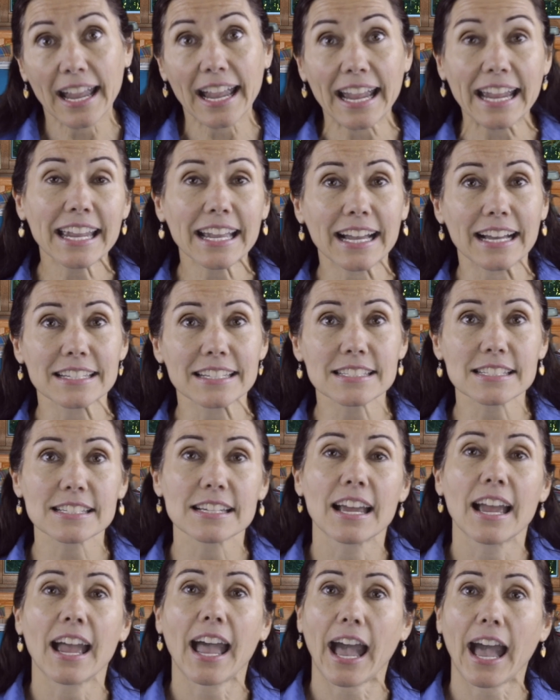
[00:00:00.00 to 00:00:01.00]
and
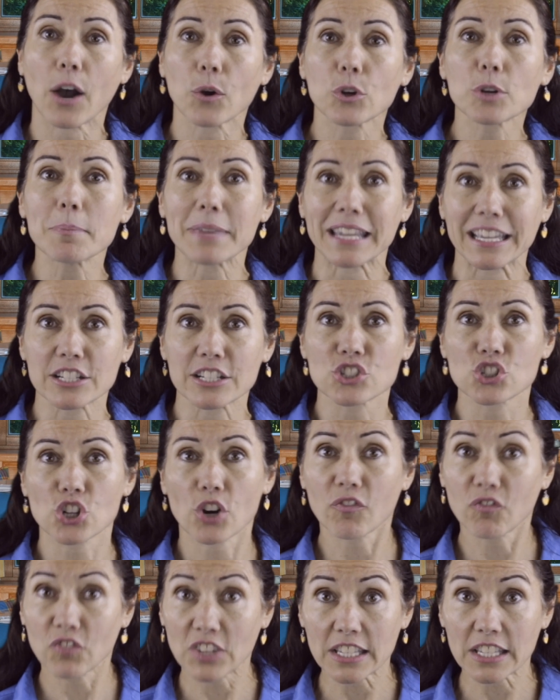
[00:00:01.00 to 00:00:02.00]
how to manage
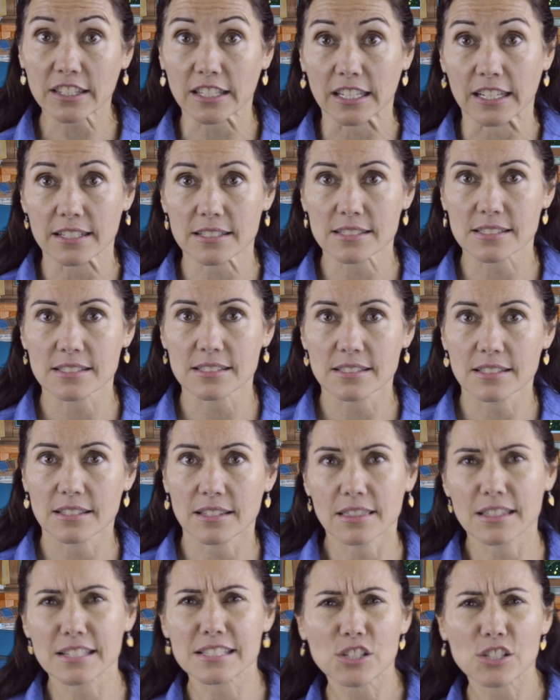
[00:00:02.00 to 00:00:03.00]
our feelings,
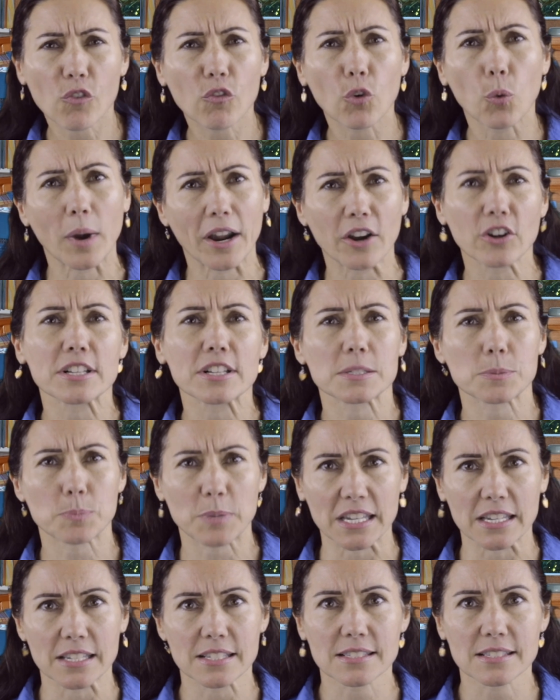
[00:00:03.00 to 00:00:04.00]
the self-awareness
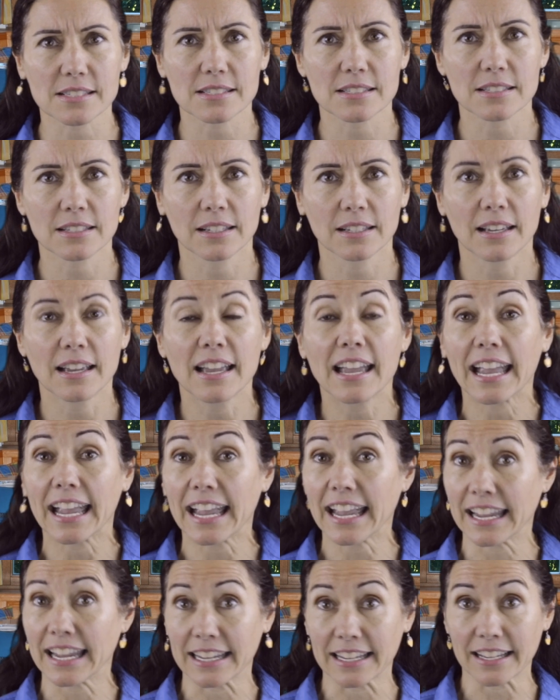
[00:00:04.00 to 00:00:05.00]
piece,
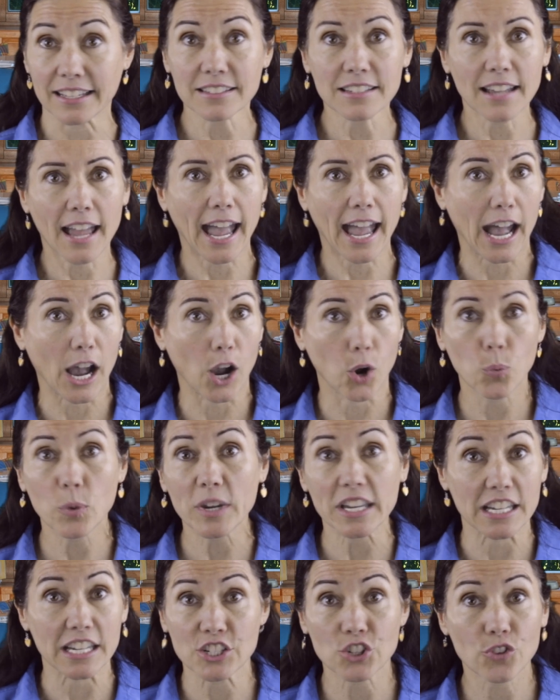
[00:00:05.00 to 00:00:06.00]
and how we
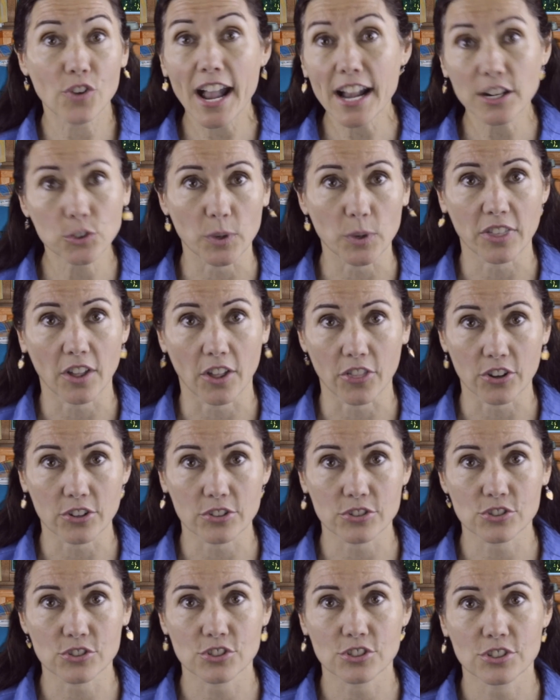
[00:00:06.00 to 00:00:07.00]
interact with
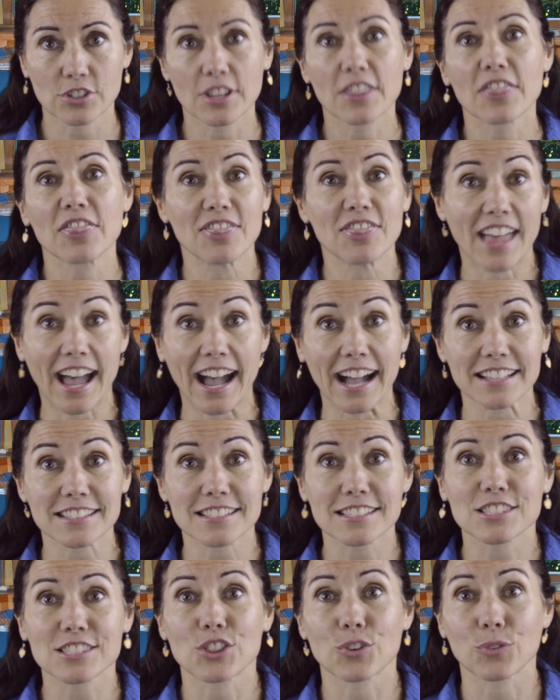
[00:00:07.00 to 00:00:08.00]
others.
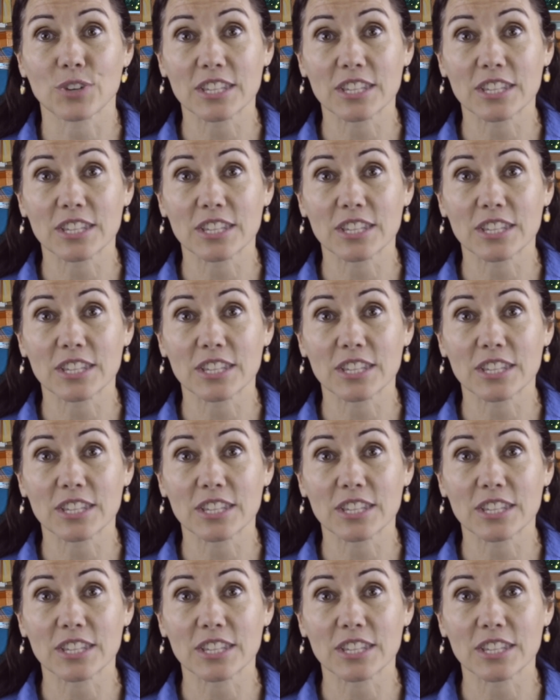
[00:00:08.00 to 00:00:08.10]
That's the